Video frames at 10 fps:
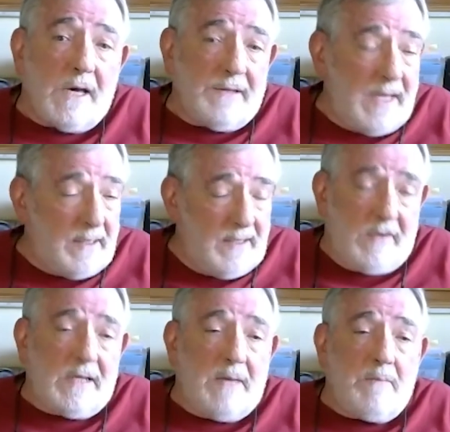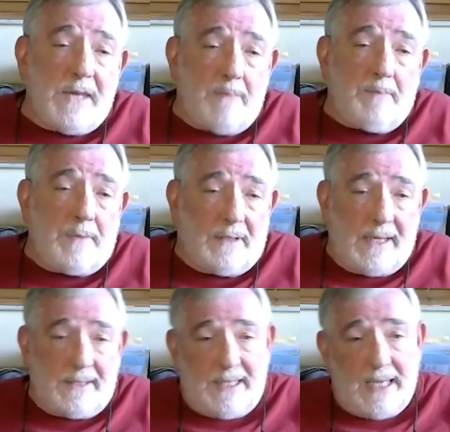They literally
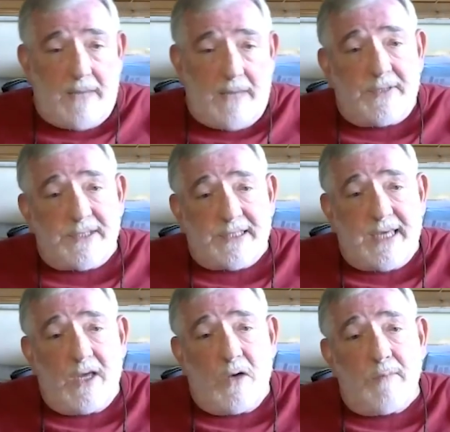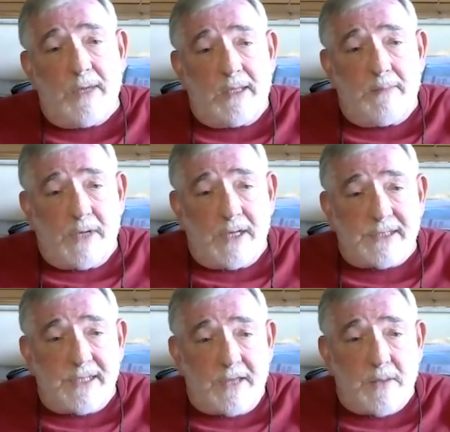manipulate the aphid, scale, mealybugs,
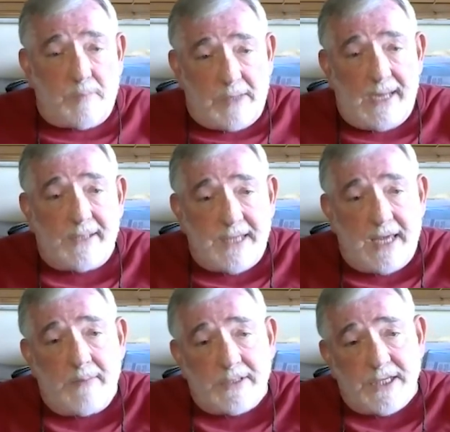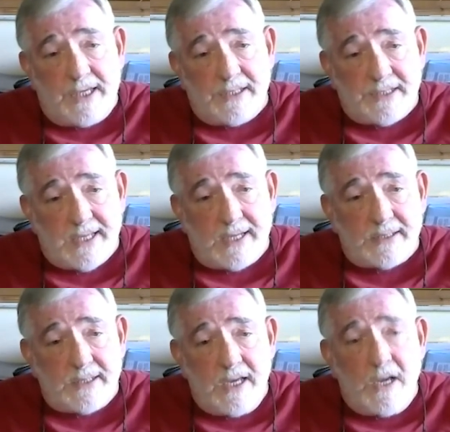and other plant damaging insects
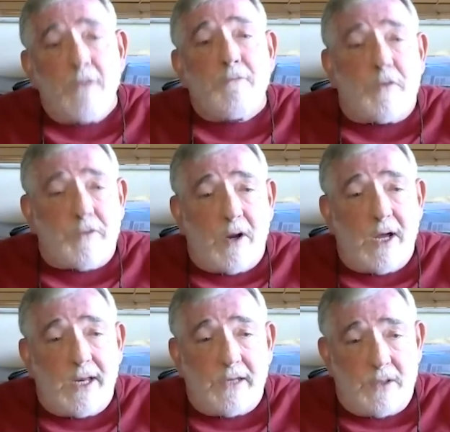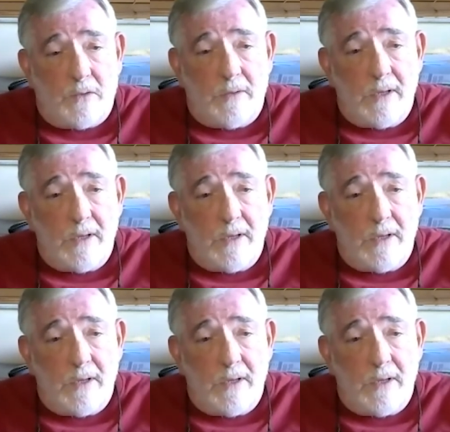for their honeydew,